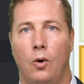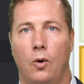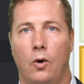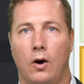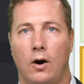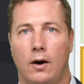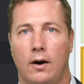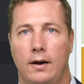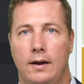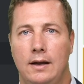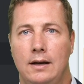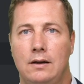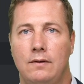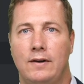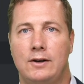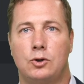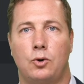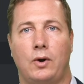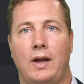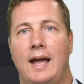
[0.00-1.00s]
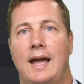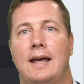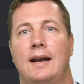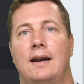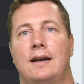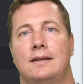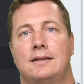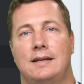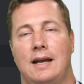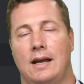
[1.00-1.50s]
or individual
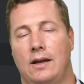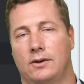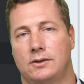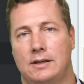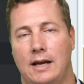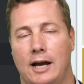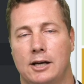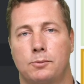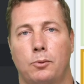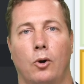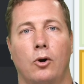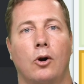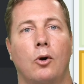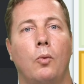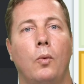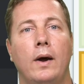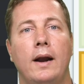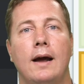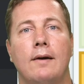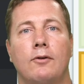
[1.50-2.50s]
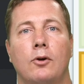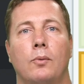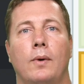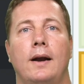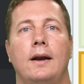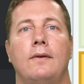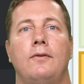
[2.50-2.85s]
candidate sales dashboard or whatever, right?